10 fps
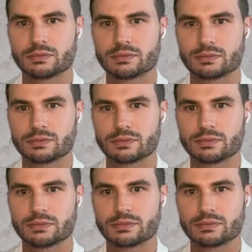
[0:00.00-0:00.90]

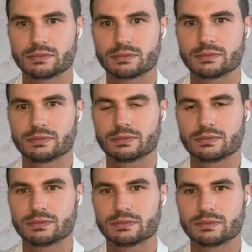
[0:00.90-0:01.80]

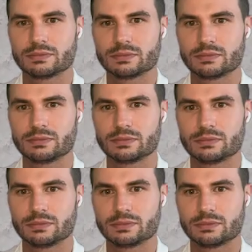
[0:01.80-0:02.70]

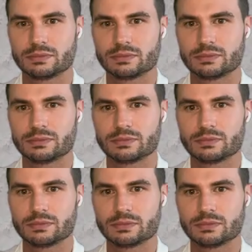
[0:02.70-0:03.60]

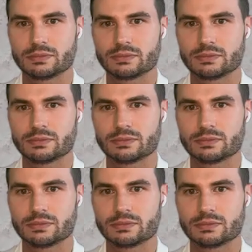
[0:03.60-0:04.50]

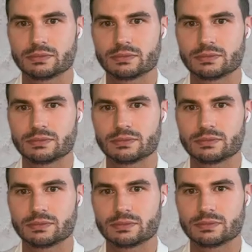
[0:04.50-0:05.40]

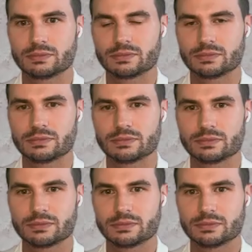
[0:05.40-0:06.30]

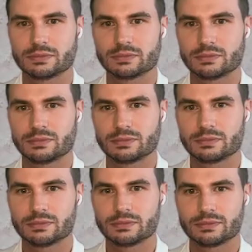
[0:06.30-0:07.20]

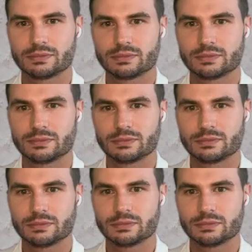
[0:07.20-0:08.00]
This person isn't speaking.